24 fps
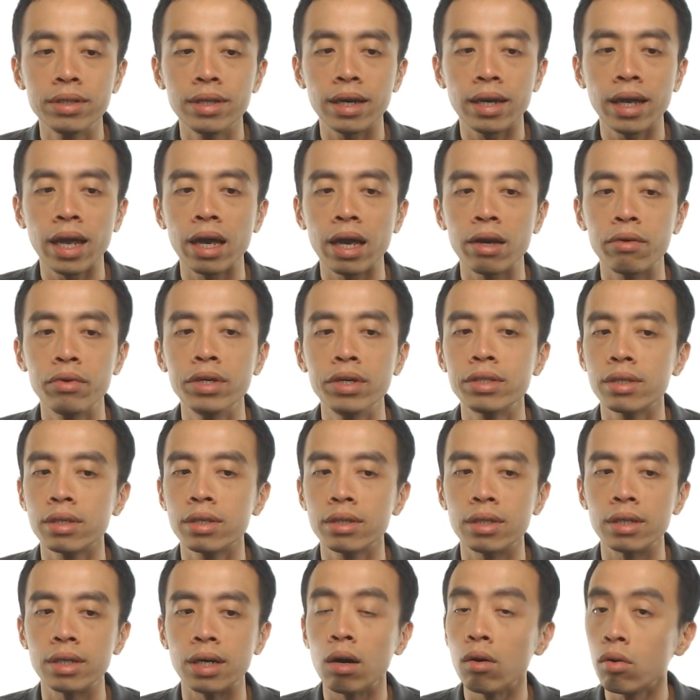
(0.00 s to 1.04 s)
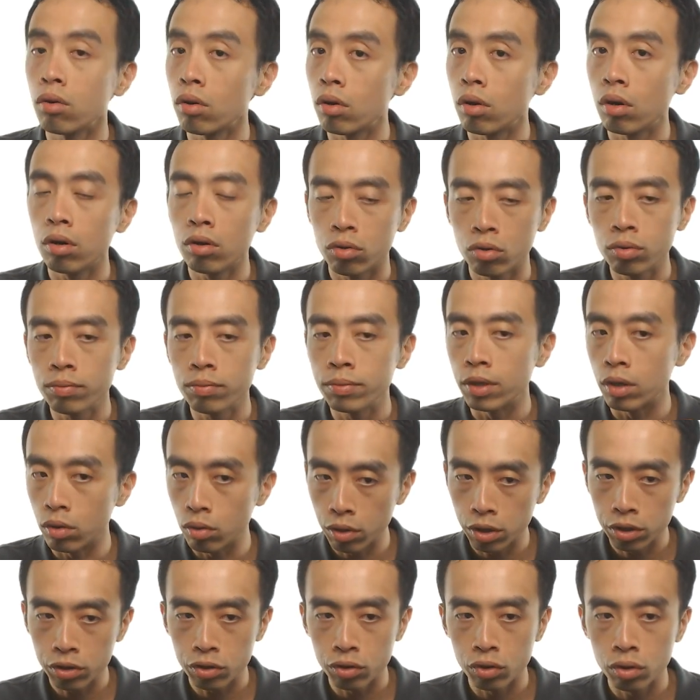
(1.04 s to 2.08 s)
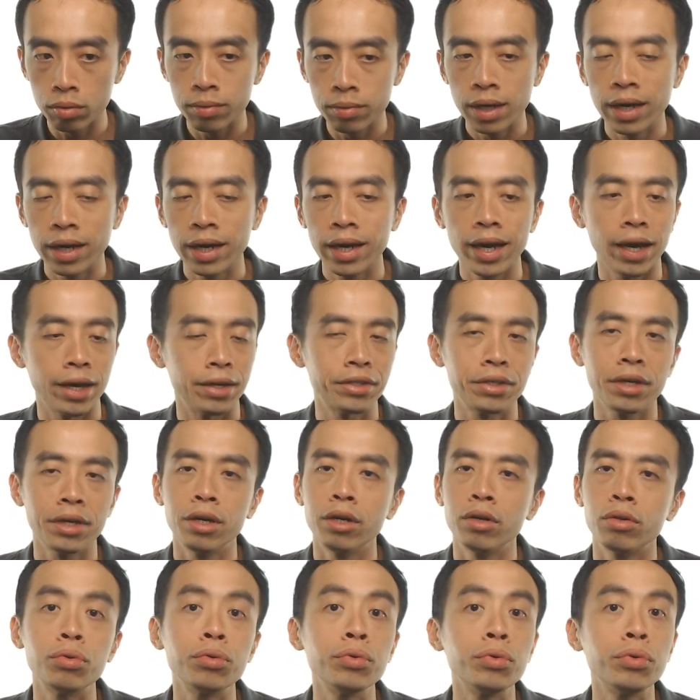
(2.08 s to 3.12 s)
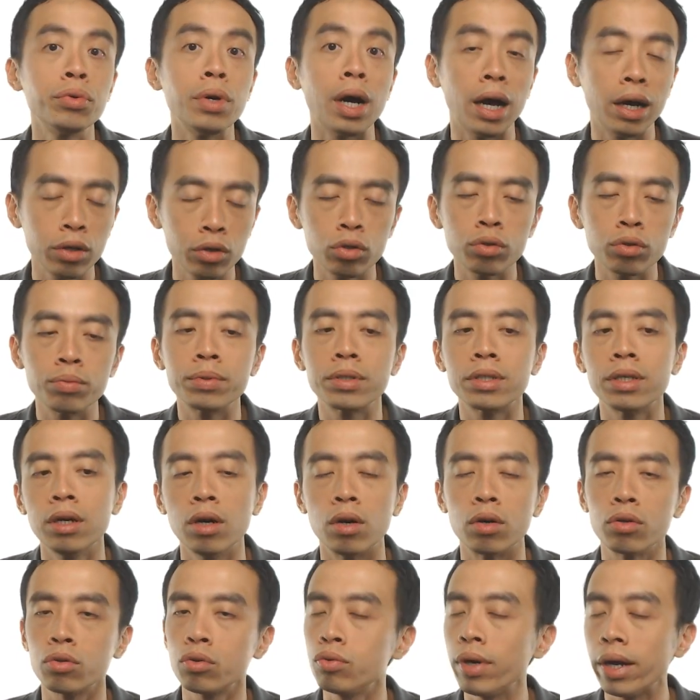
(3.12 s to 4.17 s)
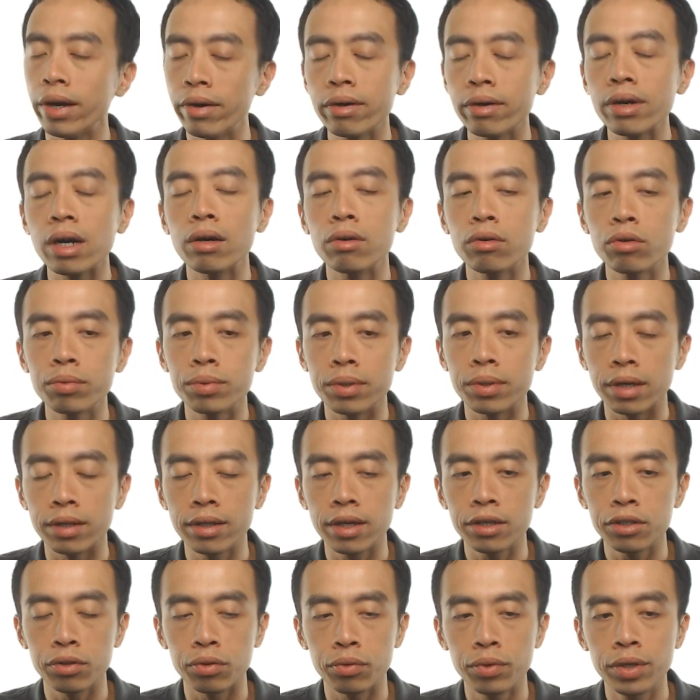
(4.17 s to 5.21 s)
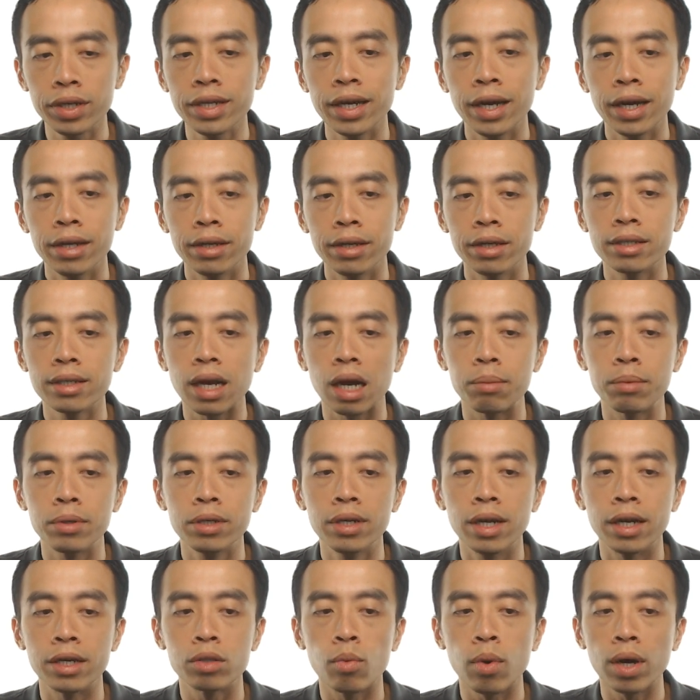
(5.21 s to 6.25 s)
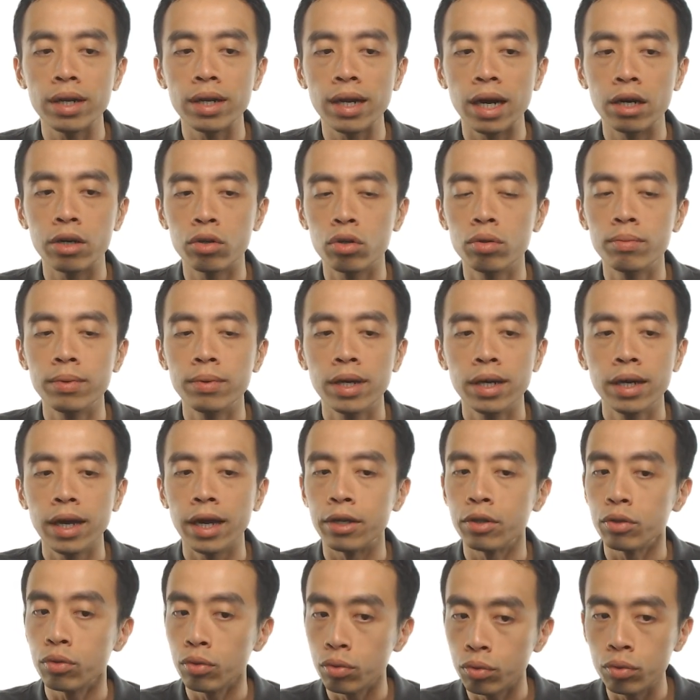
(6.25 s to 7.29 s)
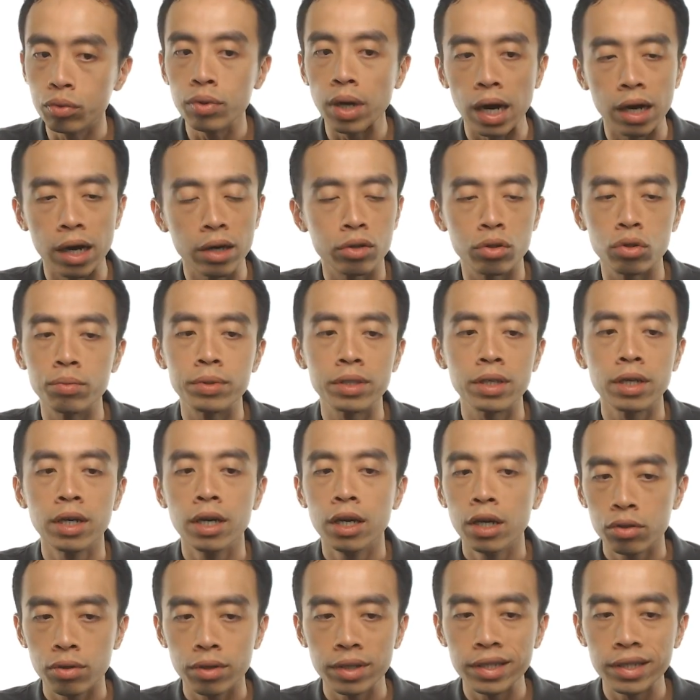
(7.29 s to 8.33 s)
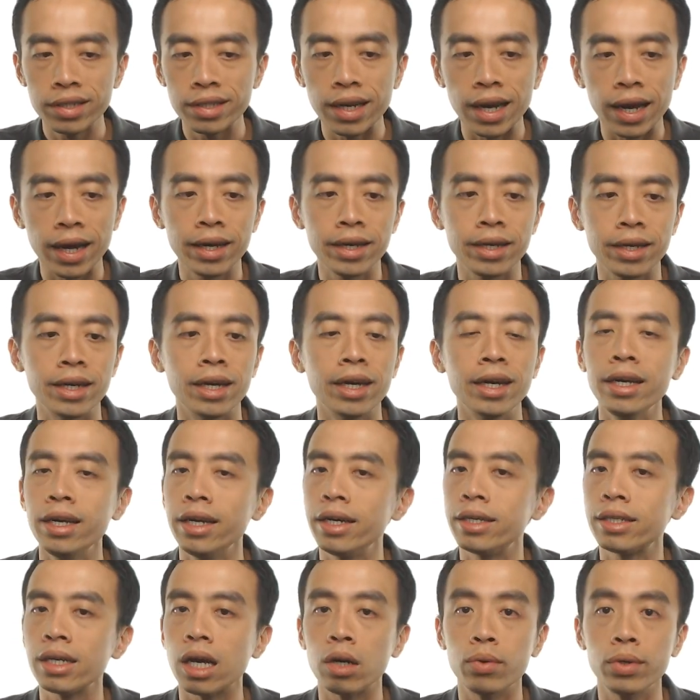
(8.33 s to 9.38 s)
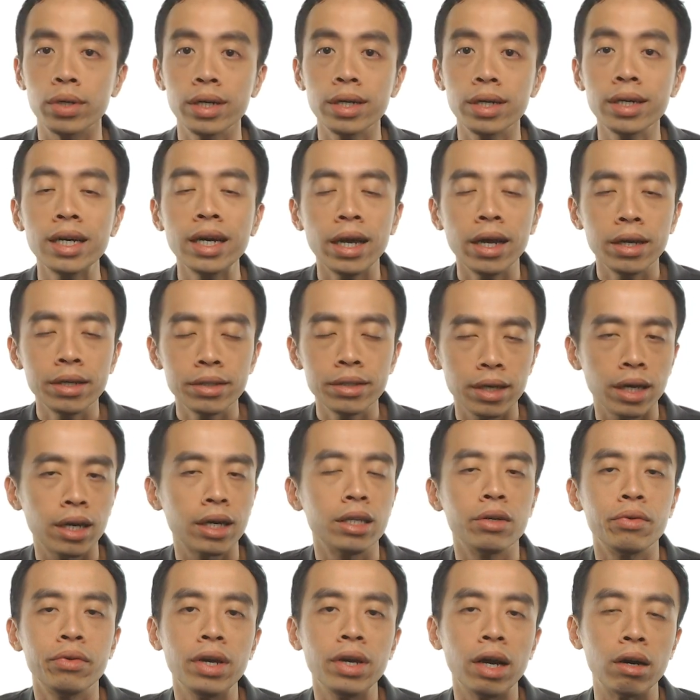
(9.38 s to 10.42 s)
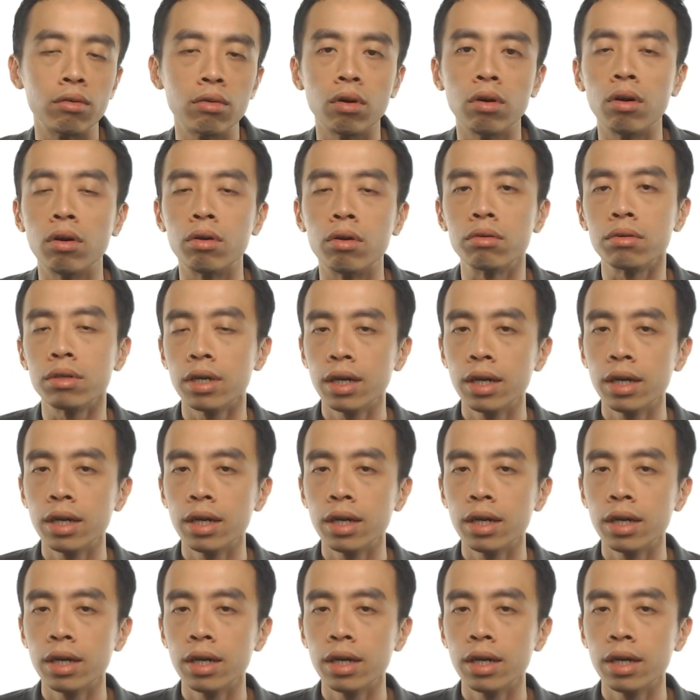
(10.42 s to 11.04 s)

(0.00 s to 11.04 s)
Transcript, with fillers: that carries the alcohol group, the O H group, has two R groups or two alkyl groups attached to it. This carbon has one R group and two R groups. So this guy is our secondary alcohol.